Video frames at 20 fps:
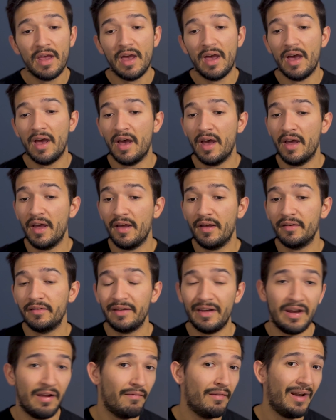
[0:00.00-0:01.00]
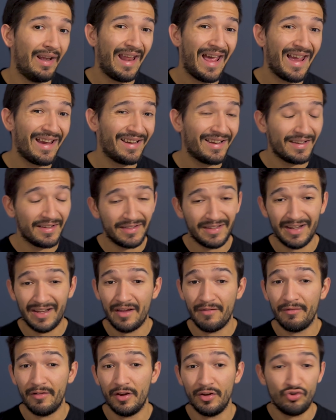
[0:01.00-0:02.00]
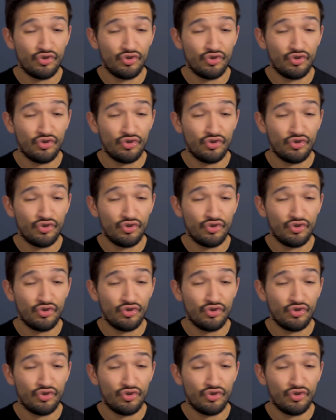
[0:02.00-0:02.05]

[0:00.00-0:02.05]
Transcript: They never lag, they never